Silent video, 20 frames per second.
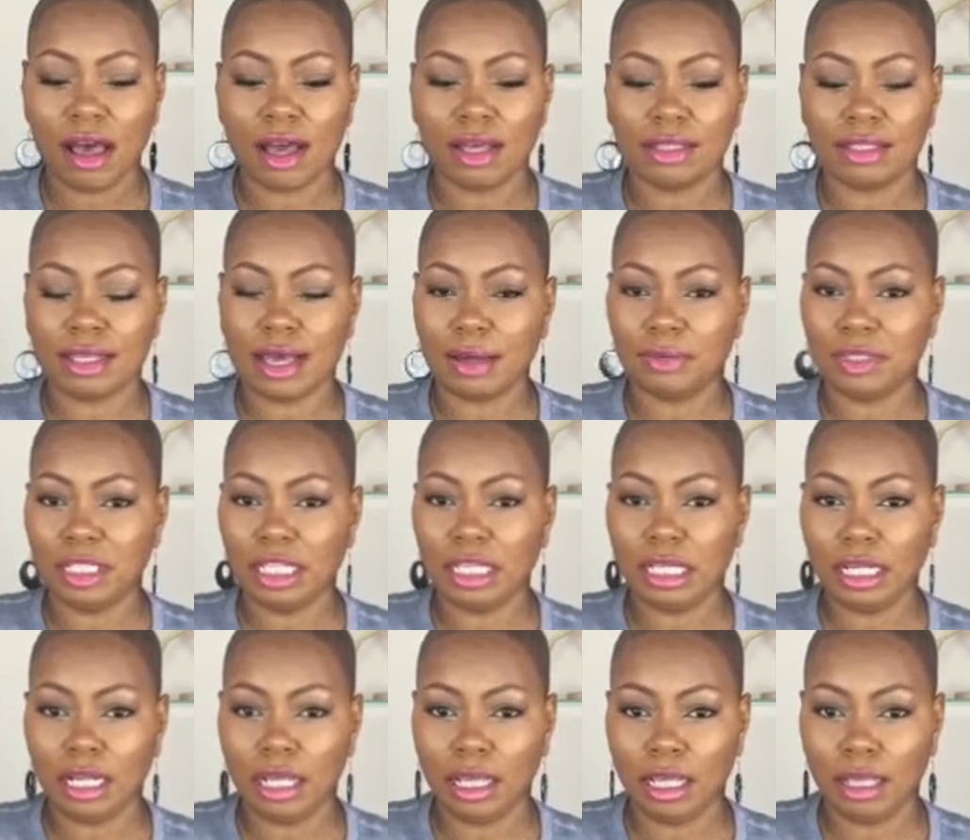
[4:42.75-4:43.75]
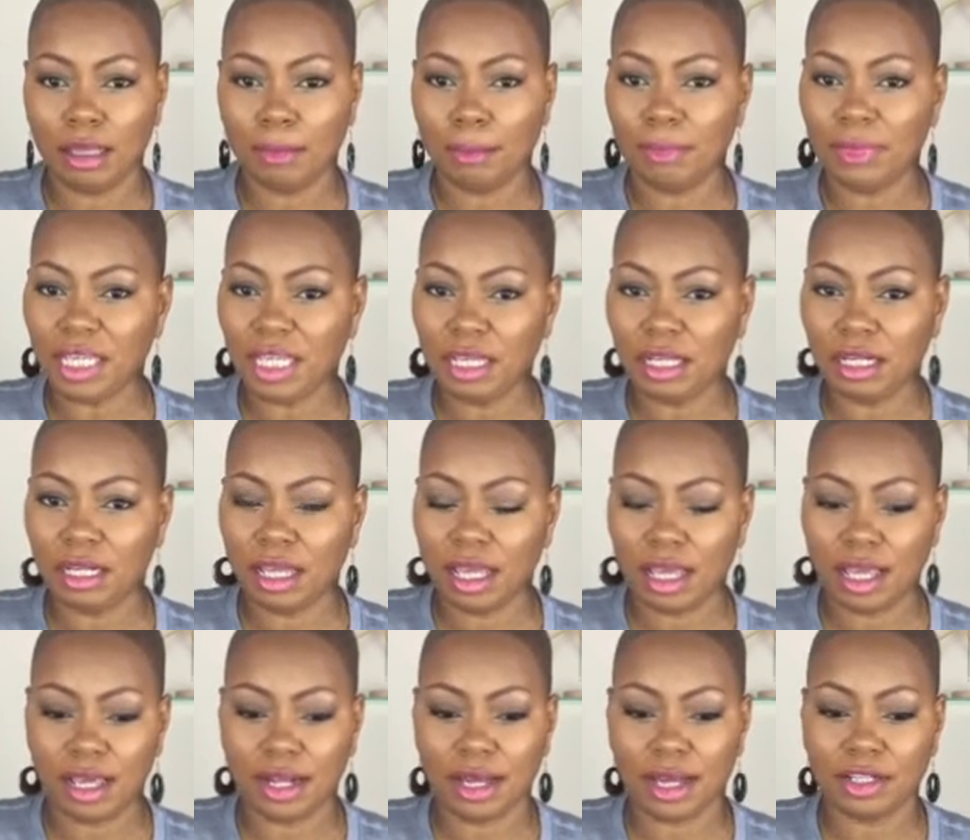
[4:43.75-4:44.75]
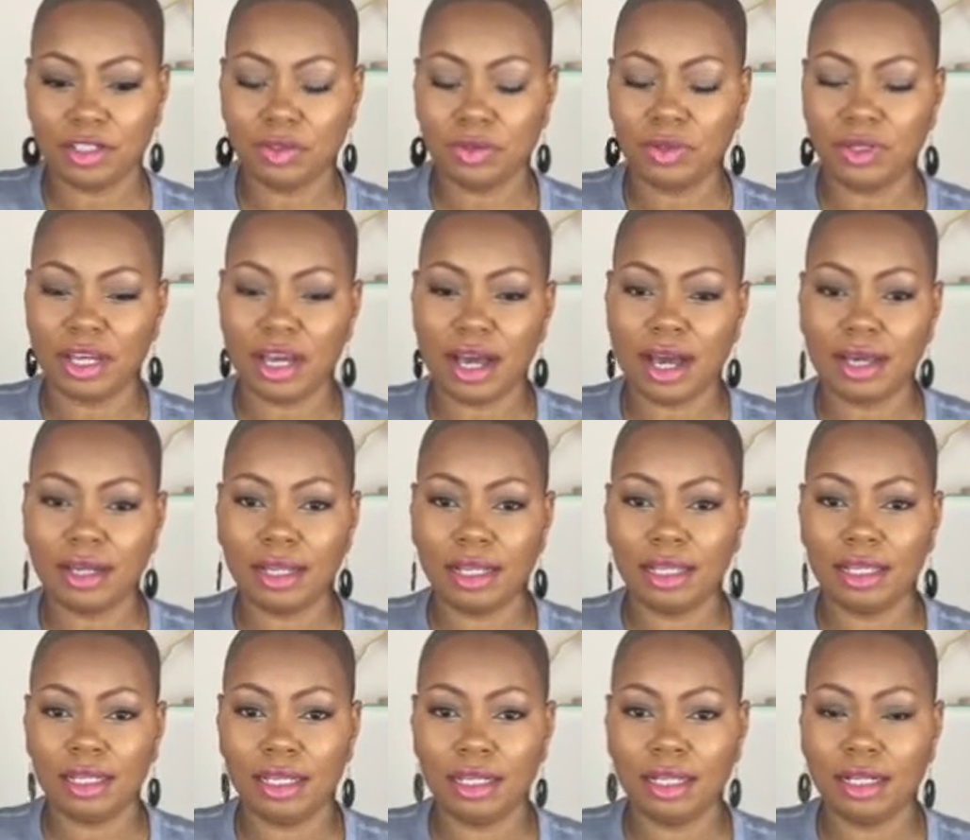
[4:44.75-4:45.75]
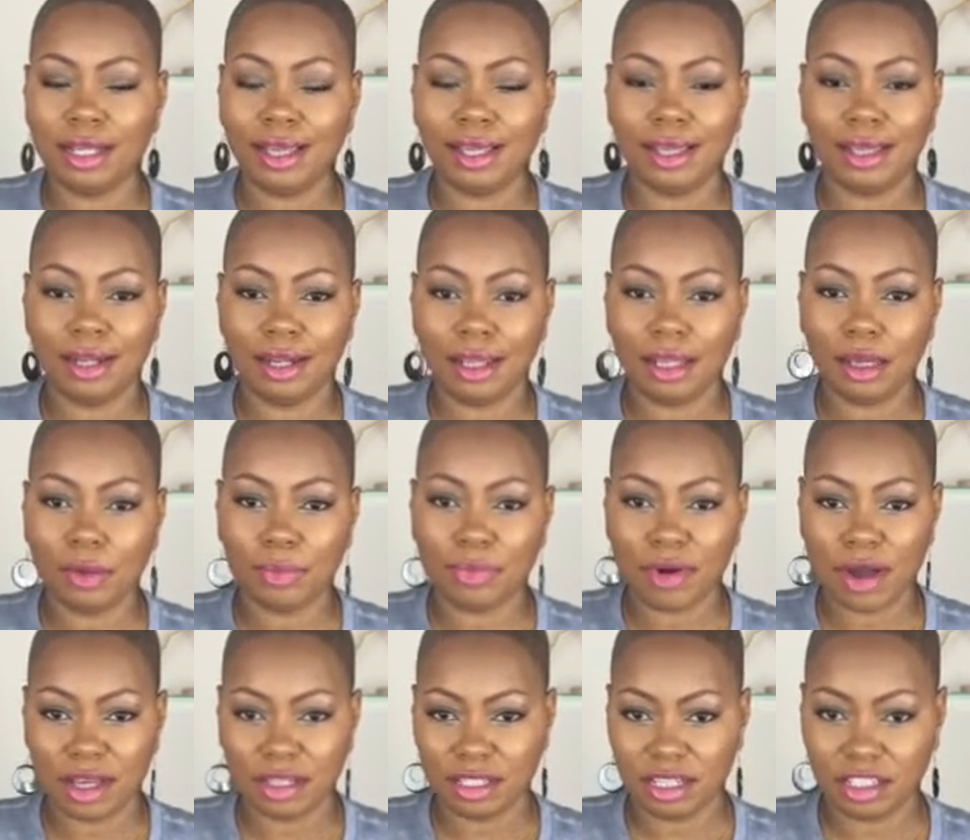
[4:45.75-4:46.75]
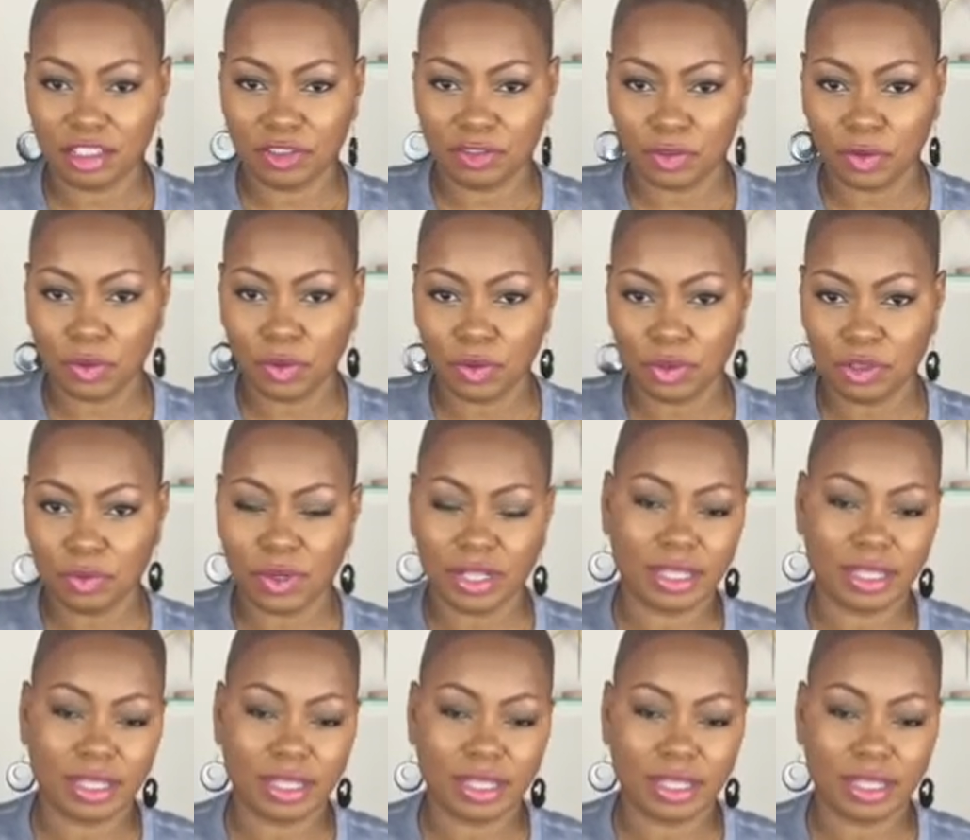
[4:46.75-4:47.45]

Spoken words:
I stopped eating meat, and I do not eat any processed foods.